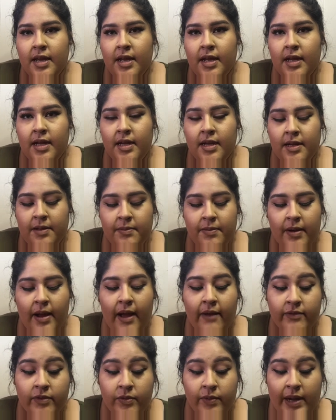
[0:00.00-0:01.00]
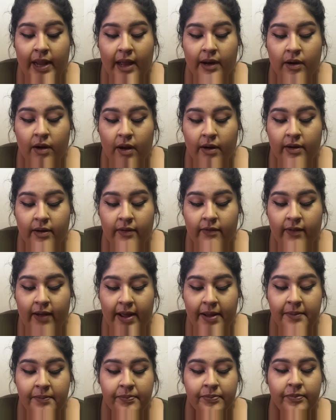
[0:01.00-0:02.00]
after we had gotten in a
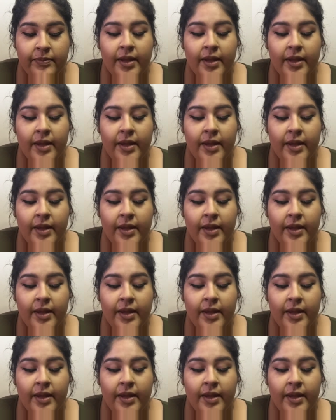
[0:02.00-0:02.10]
fight,